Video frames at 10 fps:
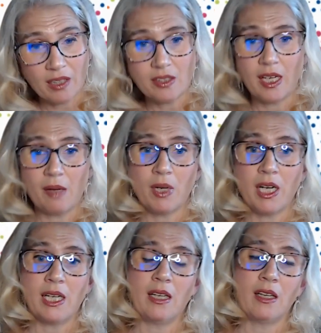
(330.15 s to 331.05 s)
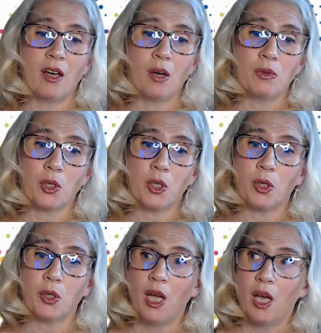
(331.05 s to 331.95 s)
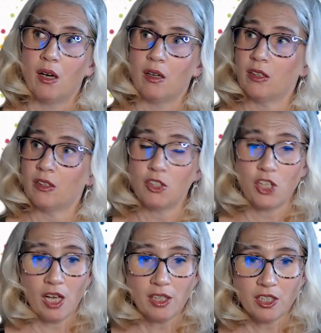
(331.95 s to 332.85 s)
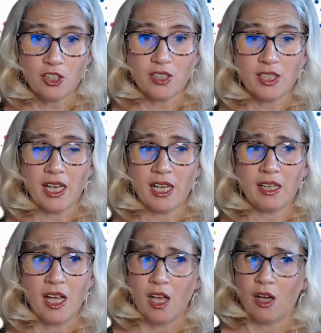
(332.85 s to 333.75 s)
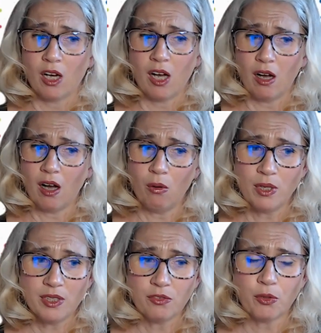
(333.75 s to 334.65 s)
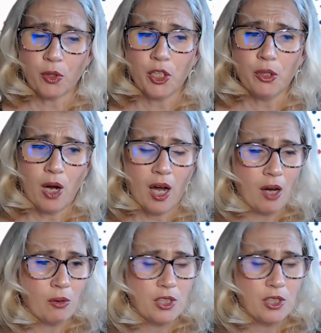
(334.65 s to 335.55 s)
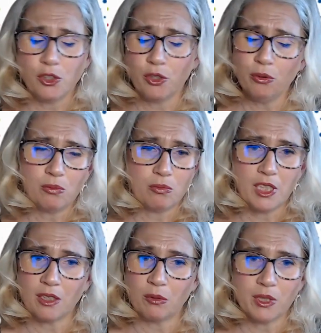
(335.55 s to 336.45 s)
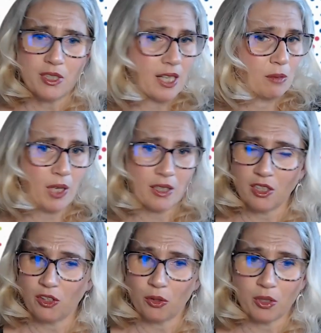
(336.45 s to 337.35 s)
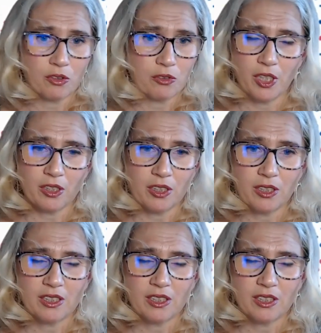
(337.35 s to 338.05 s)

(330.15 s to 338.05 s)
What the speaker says: They might encounter challenges. And how was it for you? How did you deal with setbacks in your career?